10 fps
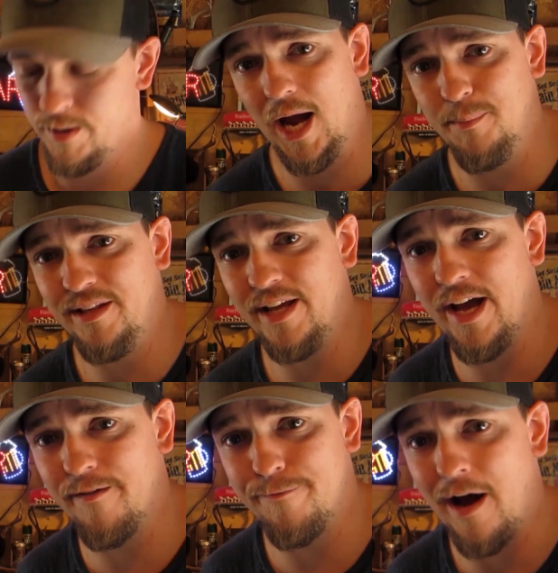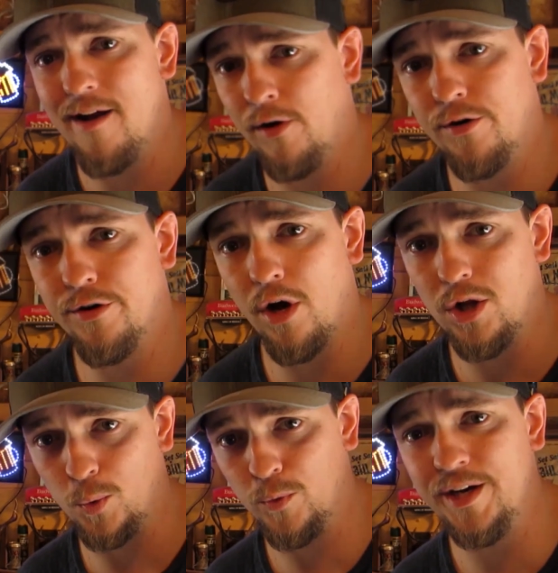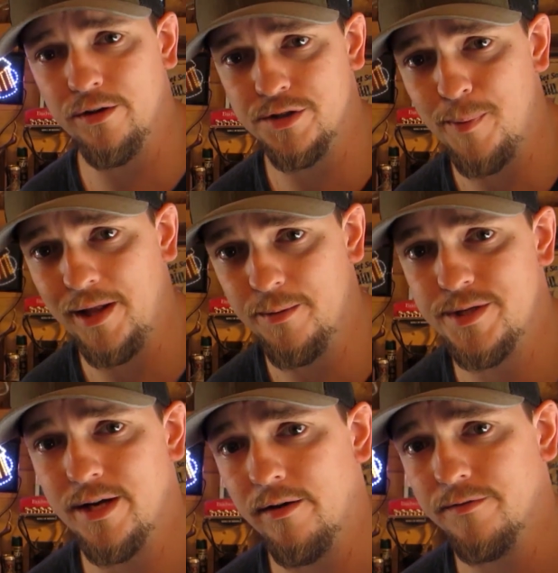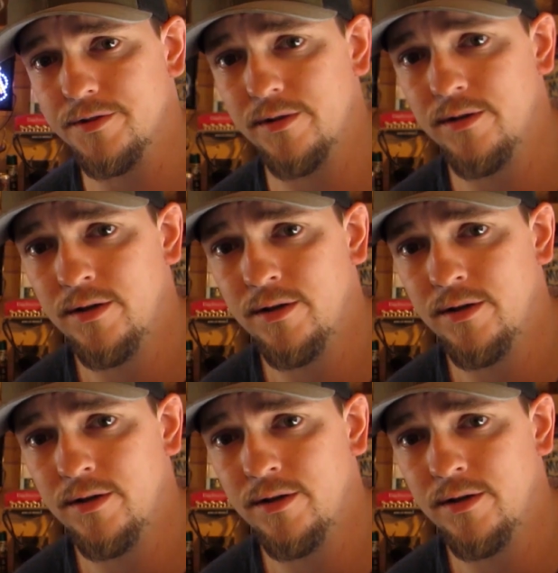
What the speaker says: I mean, they have $500 reels by themselves,